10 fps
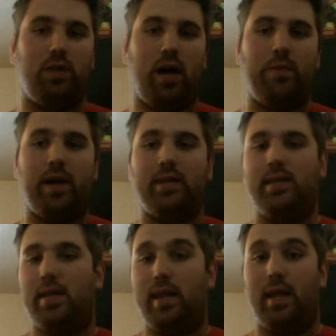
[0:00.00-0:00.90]
topics
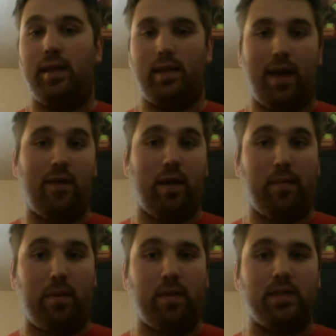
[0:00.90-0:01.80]
and then kind of like a
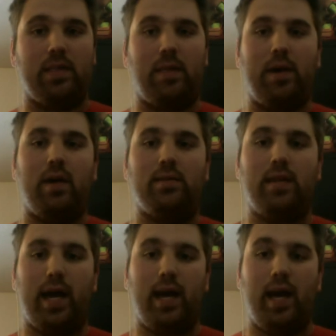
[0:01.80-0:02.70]
bonus segment on
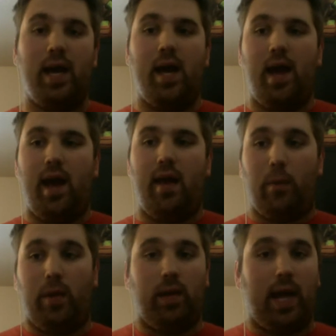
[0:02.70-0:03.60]
deck. And
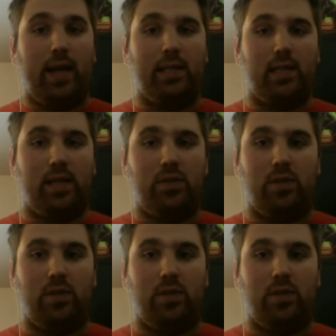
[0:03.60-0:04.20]
we only got to the 2